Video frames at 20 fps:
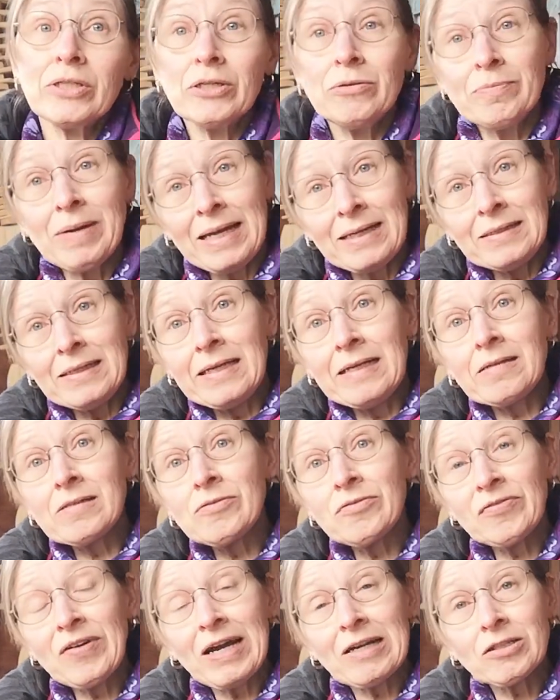you may need
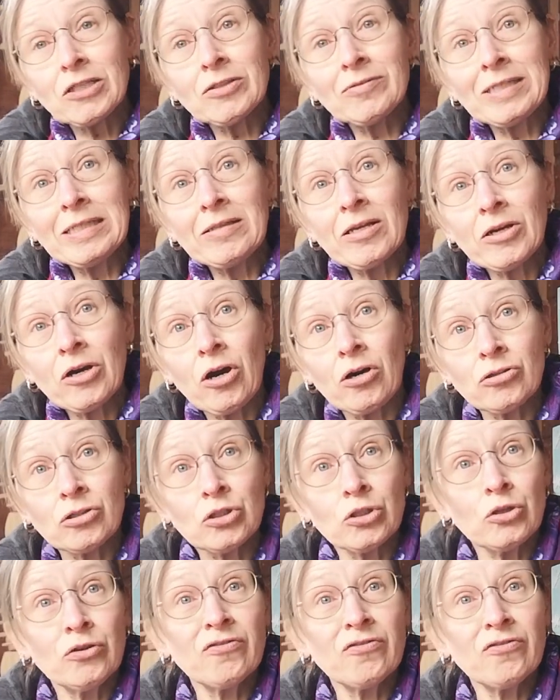to factor in the cost